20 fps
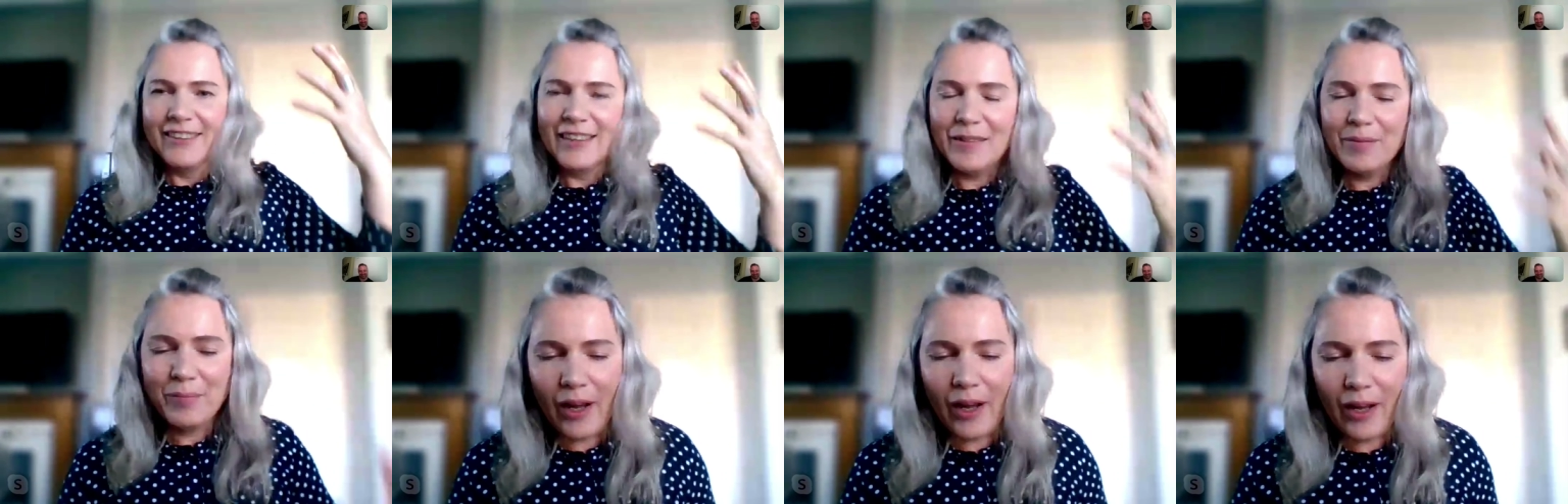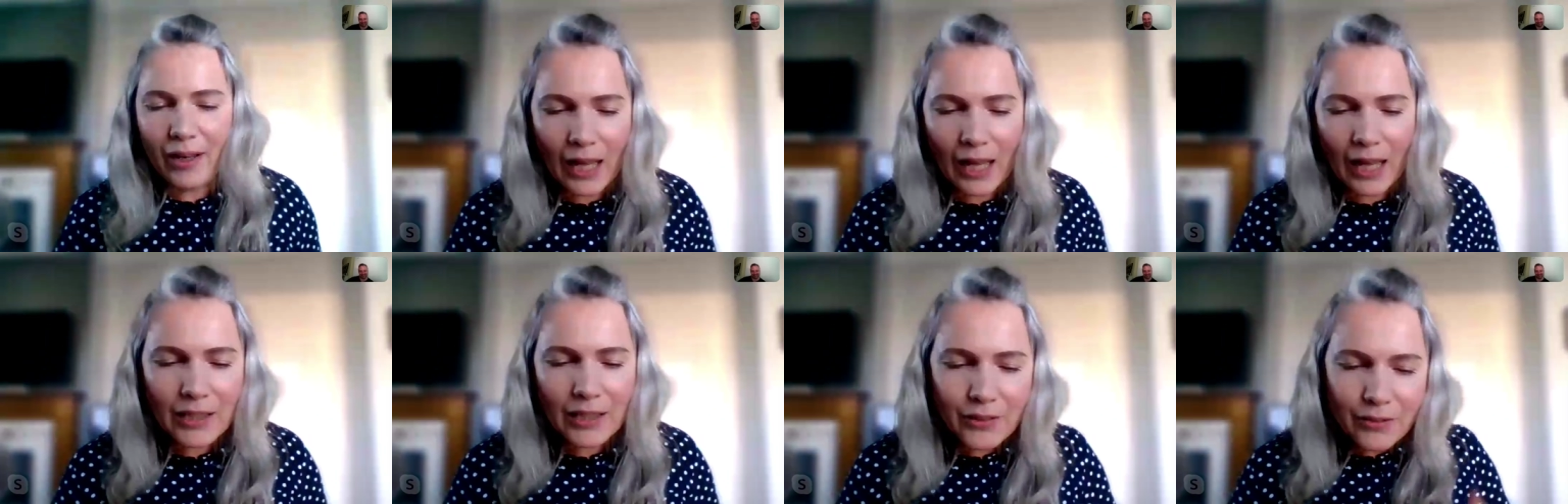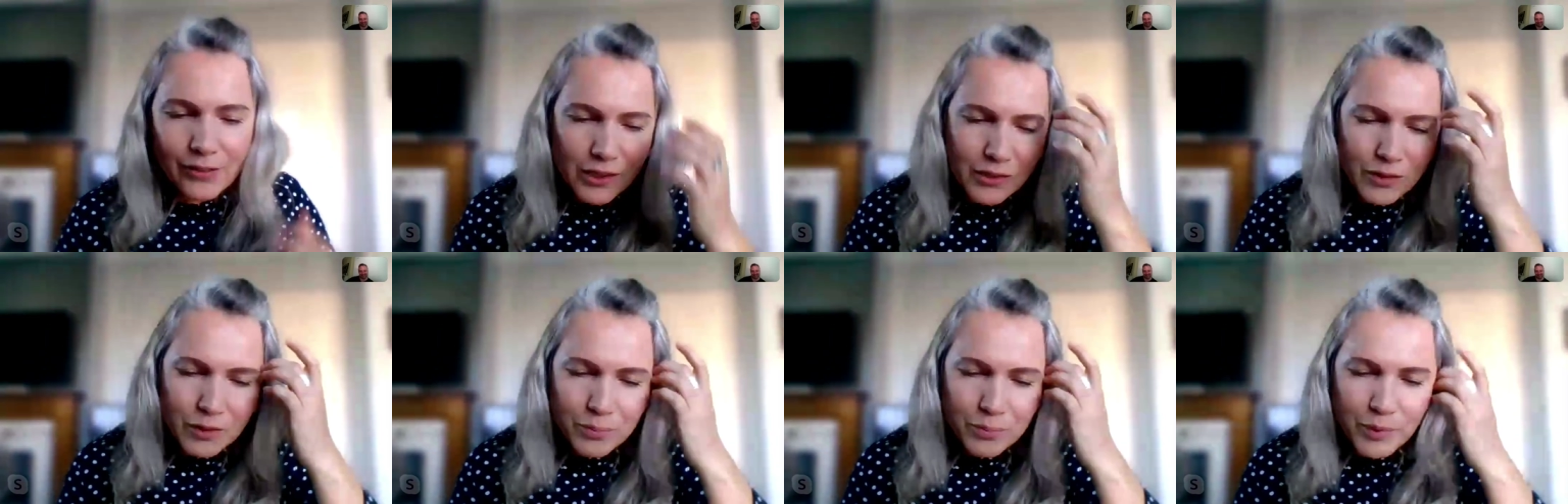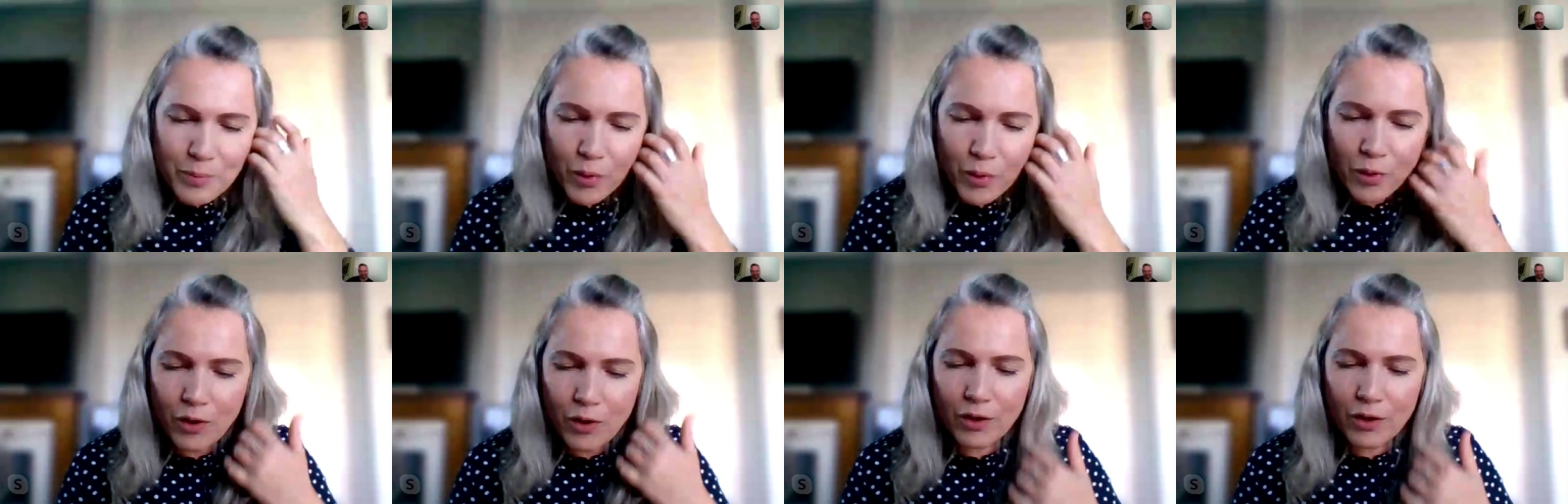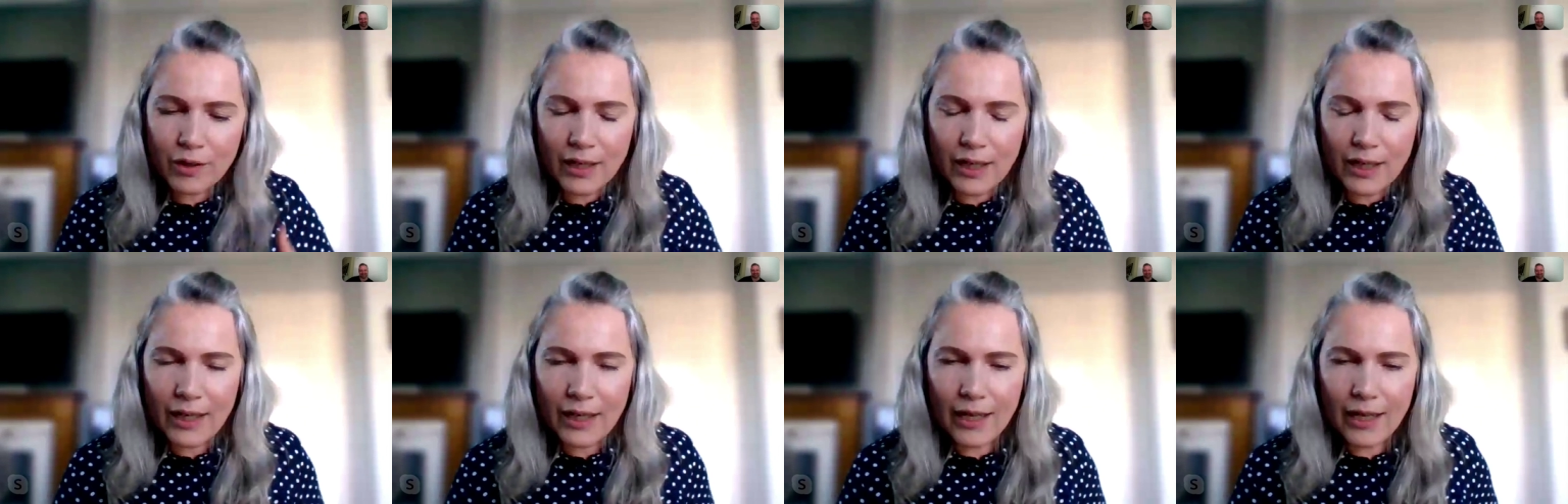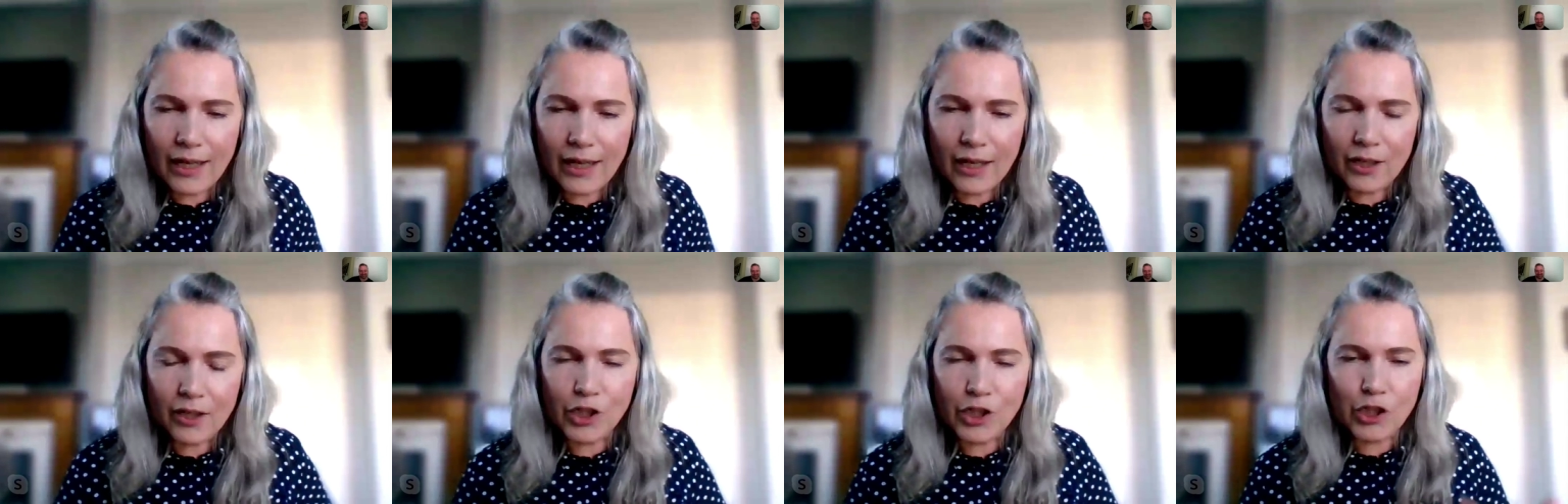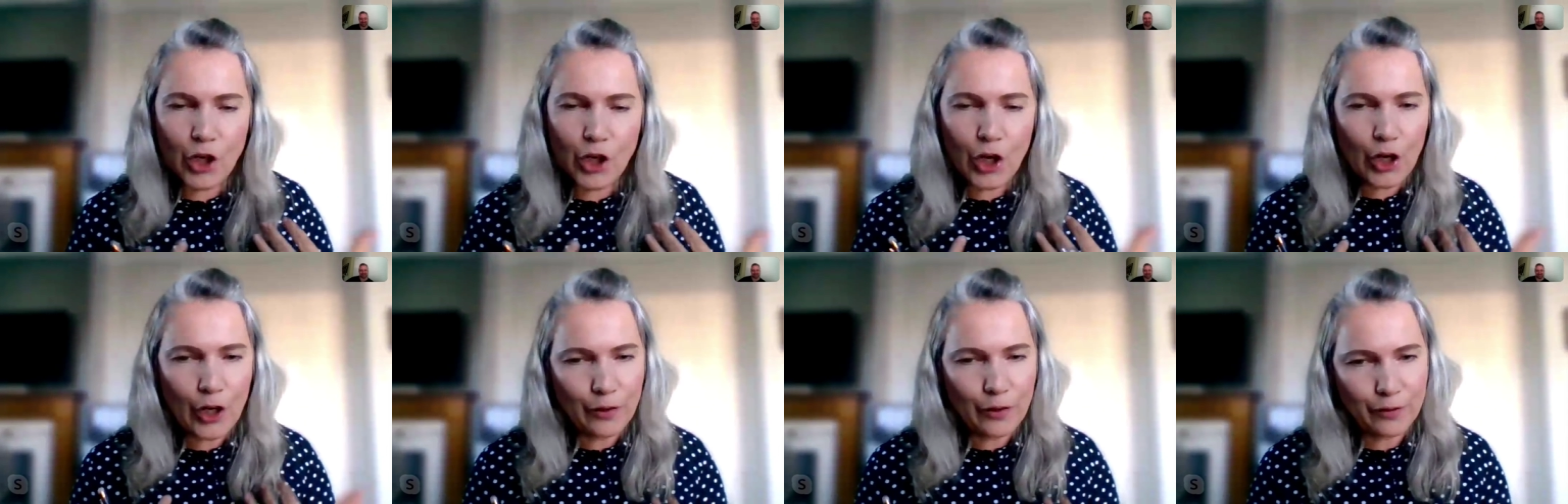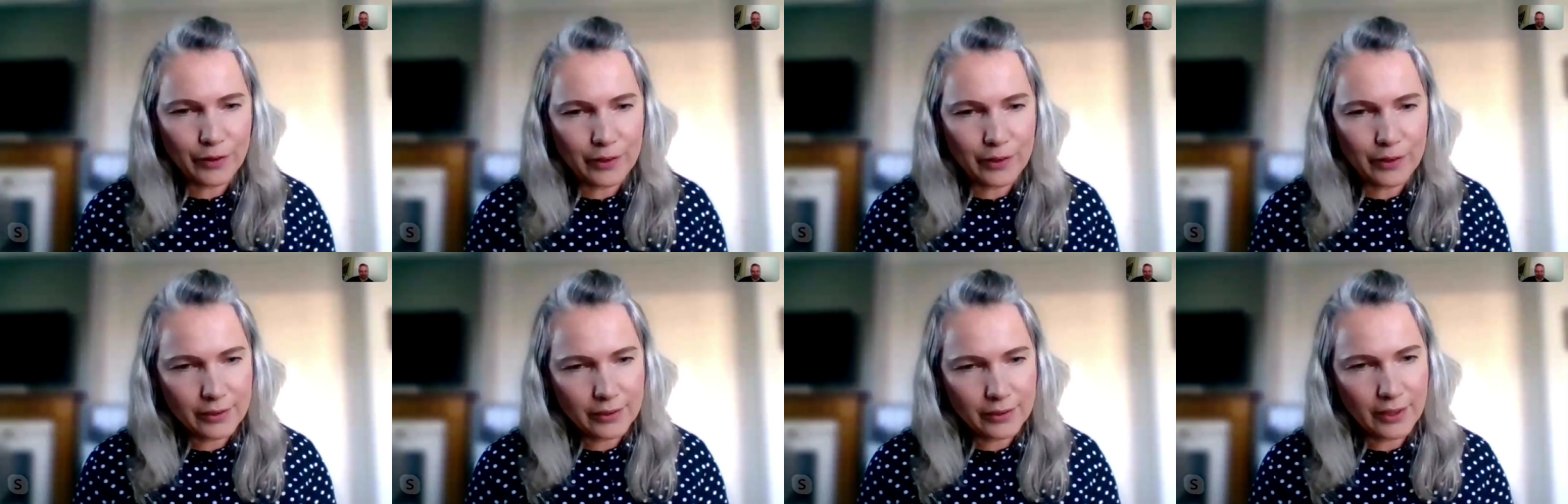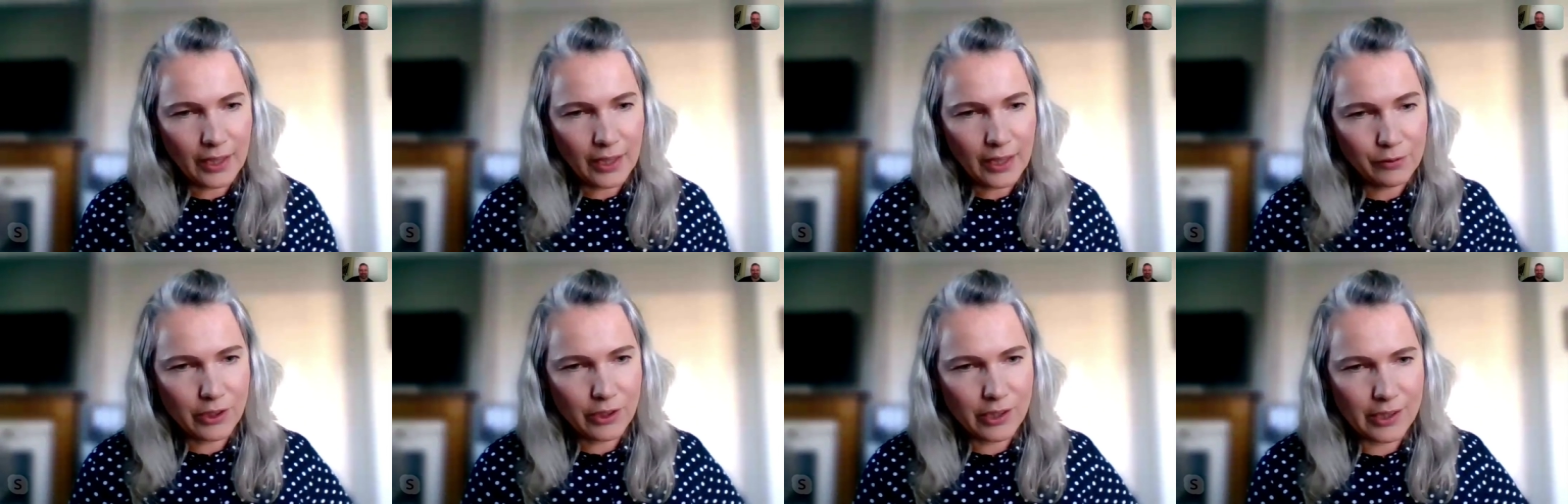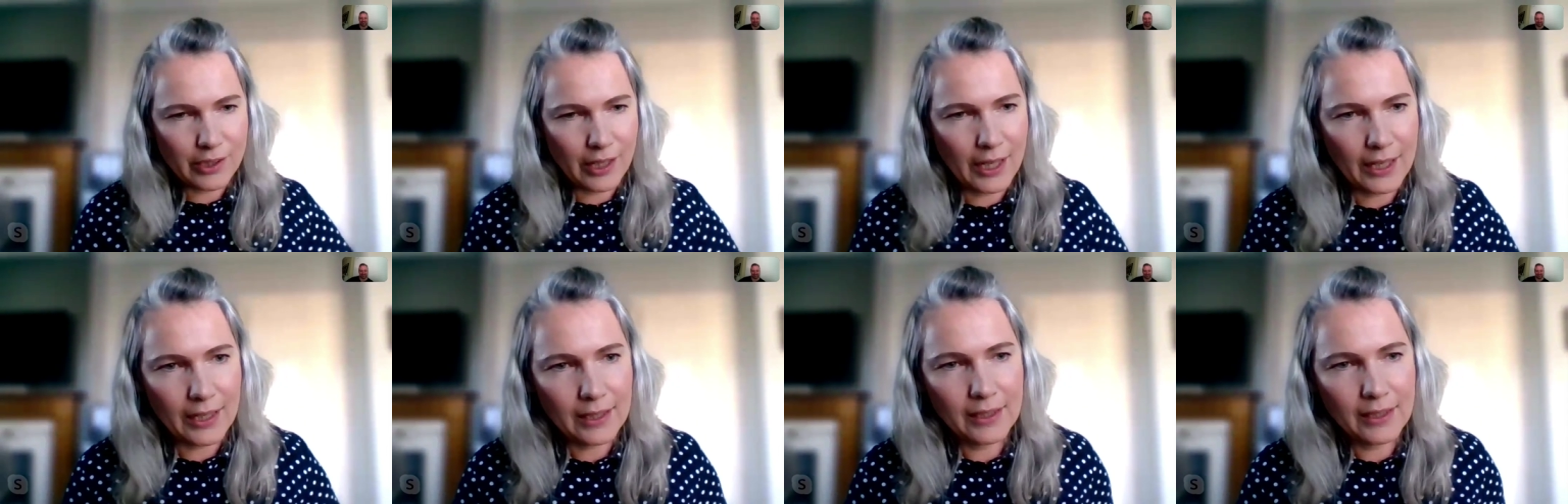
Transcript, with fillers: but Latvians would be more uh, reserved. Okay. I would say.